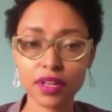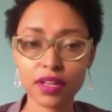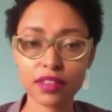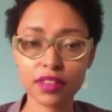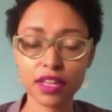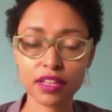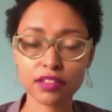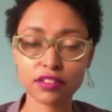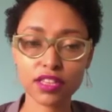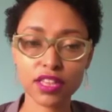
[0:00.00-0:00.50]

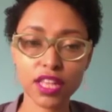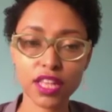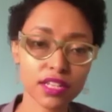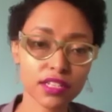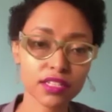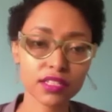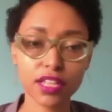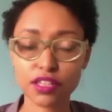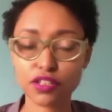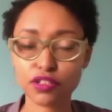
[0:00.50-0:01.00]
there's
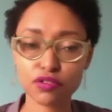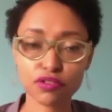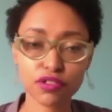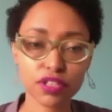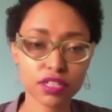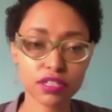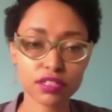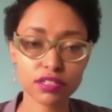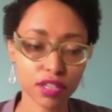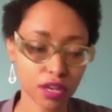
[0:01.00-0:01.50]
things that you
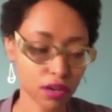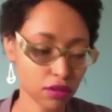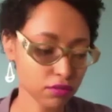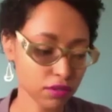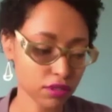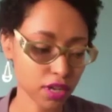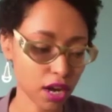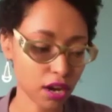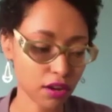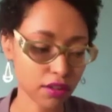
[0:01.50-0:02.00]
just don't
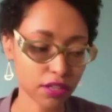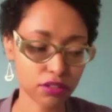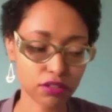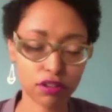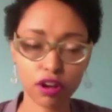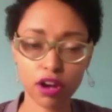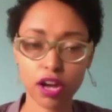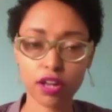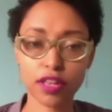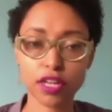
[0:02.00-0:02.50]
know, that you
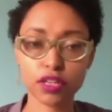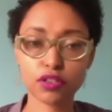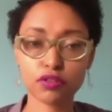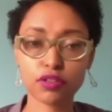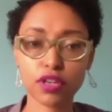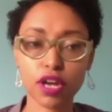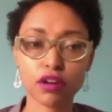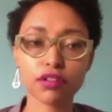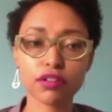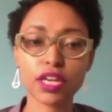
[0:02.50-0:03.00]
can't, that you
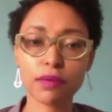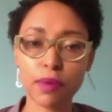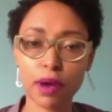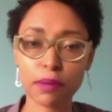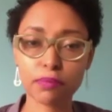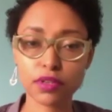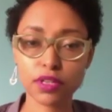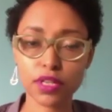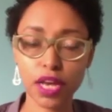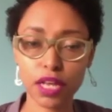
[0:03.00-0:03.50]
don't keep
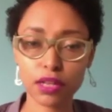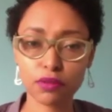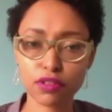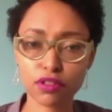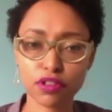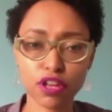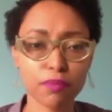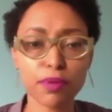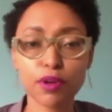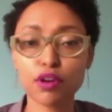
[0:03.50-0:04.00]
up to date with,
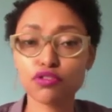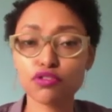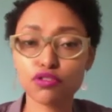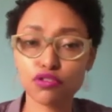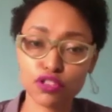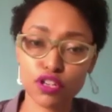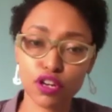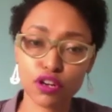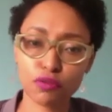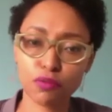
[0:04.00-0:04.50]
not because you
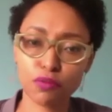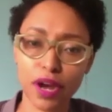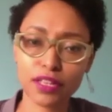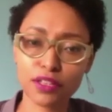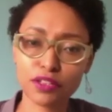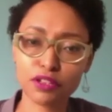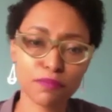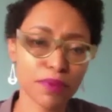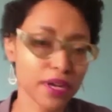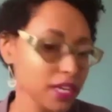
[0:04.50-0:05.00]
don't want
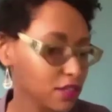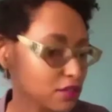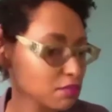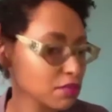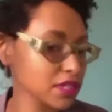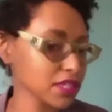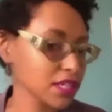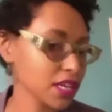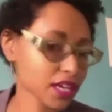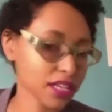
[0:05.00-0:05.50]
to, but it's
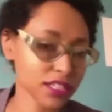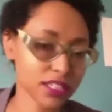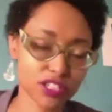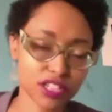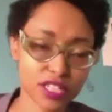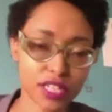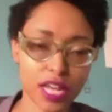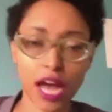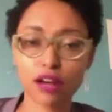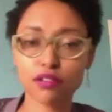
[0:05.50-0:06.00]
almost like it's
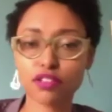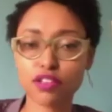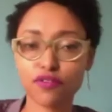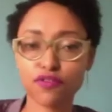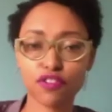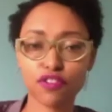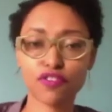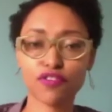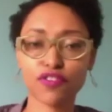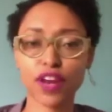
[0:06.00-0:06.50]
just out of
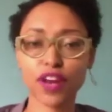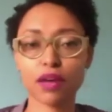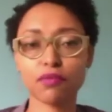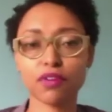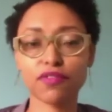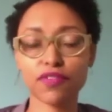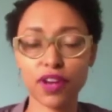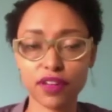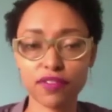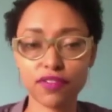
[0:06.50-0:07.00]
your frame
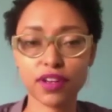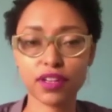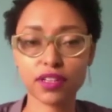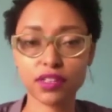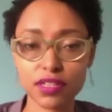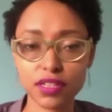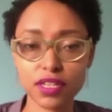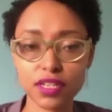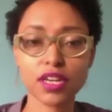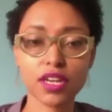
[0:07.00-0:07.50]
of
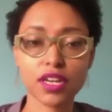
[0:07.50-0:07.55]
reference.